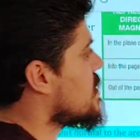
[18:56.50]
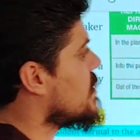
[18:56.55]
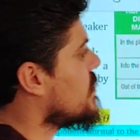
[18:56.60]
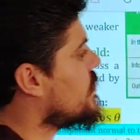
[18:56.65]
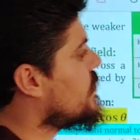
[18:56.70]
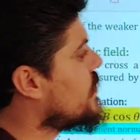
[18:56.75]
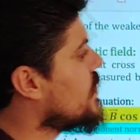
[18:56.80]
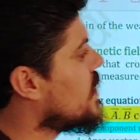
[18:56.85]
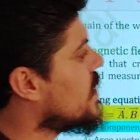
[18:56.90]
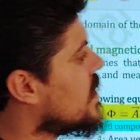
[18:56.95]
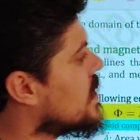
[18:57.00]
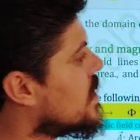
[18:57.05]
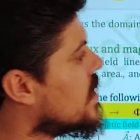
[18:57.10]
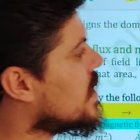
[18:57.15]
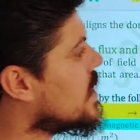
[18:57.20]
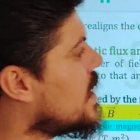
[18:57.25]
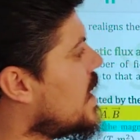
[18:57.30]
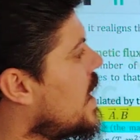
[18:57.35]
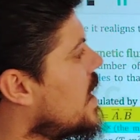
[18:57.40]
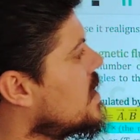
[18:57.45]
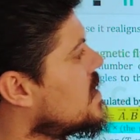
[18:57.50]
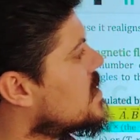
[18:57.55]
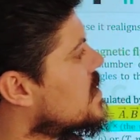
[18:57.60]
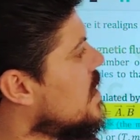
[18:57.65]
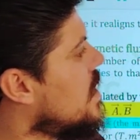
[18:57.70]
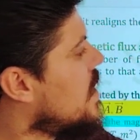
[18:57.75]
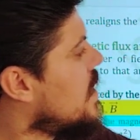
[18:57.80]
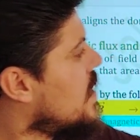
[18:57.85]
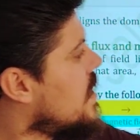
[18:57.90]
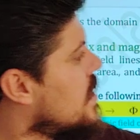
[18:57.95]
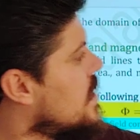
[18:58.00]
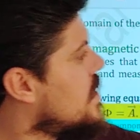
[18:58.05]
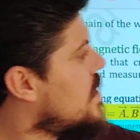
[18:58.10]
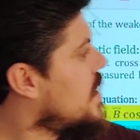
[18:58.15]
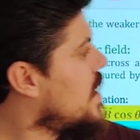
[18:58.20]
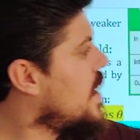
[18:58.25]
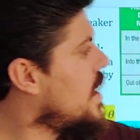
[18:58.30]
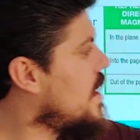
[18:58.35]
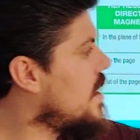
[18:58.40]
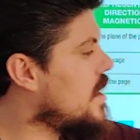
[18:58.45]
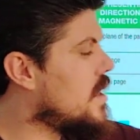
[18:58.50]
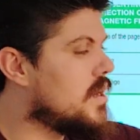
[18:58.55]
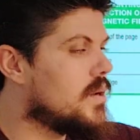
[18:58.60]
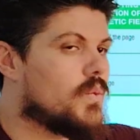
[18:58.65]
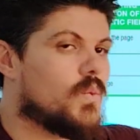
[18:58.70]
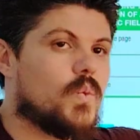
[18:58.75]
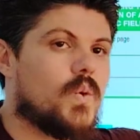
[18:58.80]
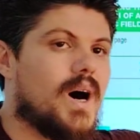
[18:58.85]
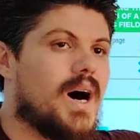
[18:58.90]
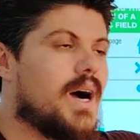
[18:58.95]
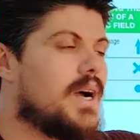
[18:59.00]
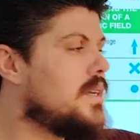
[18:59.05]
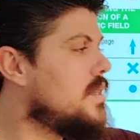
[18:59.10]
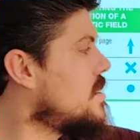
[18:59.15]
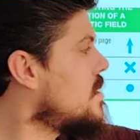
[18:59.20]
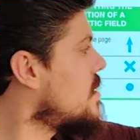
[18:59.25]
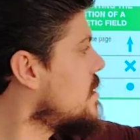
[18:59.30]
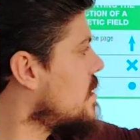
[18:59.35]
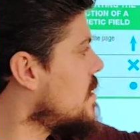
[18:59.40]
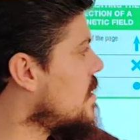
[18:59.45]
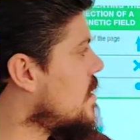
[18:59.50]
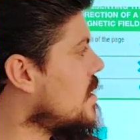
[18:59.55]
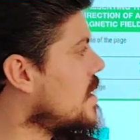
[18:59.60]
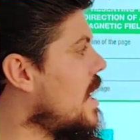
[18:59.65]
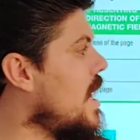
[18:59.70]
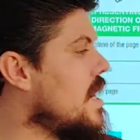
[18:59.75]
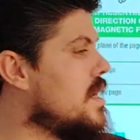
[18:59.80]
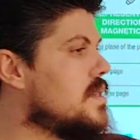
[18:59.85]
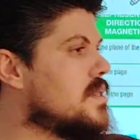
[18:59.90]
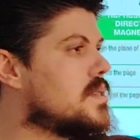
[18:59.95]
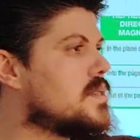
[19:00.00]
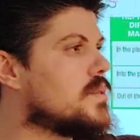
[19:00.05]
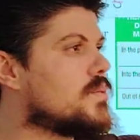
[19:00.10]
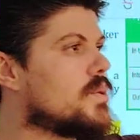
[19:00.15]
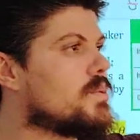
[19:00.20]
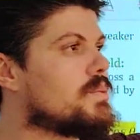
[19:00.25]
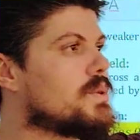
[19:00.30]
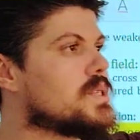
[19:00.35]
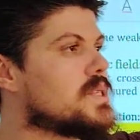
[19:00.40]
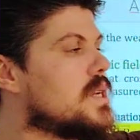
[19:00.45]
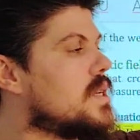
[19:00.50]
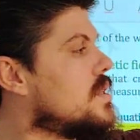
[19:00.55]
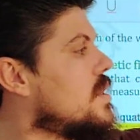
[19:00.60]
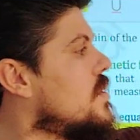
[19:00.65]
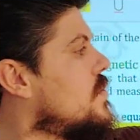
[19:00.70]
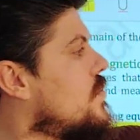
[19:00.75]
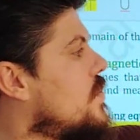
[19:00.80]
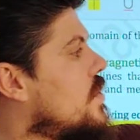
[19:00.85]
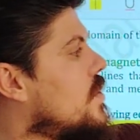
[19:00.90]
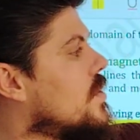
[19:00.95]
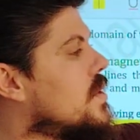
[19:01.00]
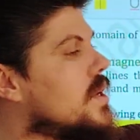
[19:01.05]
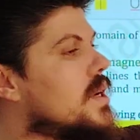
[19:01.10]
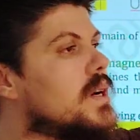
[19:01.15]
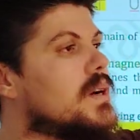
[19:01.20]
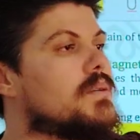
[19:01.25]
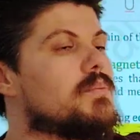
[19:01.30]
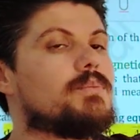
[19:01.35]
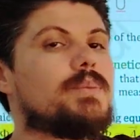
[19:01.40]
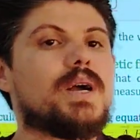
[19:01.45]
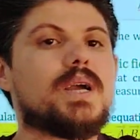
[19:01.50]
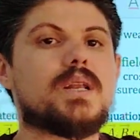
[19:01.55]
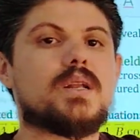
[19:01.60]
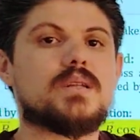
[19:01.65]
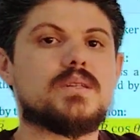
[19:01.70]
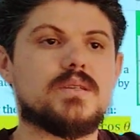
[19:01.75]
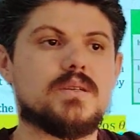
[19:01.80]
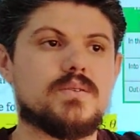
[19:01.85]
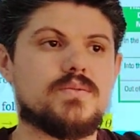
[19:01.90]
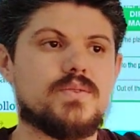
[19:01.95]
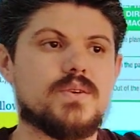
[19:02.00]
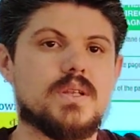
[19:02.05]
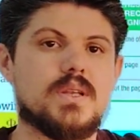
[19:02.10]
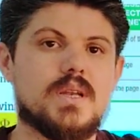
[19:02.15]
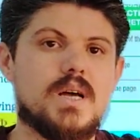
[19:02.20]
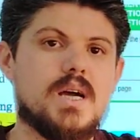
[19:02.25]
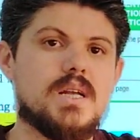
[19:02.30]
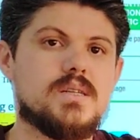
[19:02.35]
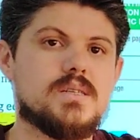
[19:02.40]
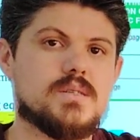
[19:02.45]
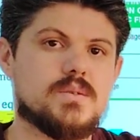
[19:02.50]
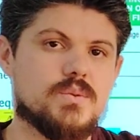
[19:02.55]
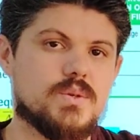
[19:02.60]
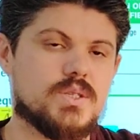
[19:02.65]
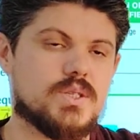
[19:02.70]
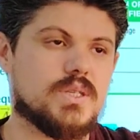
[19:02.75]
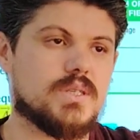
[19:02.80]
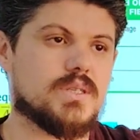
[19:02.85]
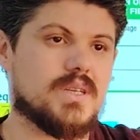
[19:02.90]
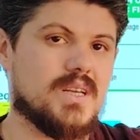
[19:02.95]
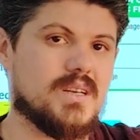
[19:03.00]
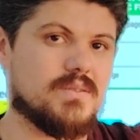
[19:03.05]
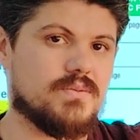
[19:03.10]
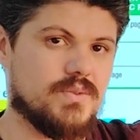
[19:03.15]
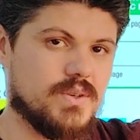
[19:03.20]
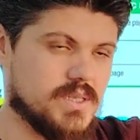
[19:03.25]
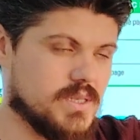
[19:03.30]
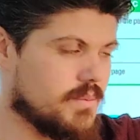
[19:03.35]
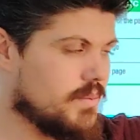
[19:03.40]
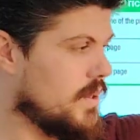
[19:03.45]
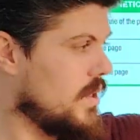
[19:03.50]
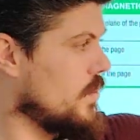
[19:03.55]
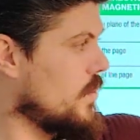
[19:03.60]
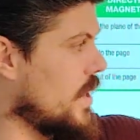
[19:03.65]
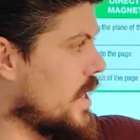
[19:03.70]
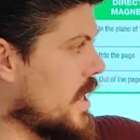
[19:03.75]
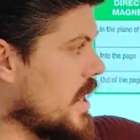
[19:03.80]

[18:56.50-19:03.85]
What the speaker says: is field lines. The white line is represented for the magnetic field lines, which is invisible.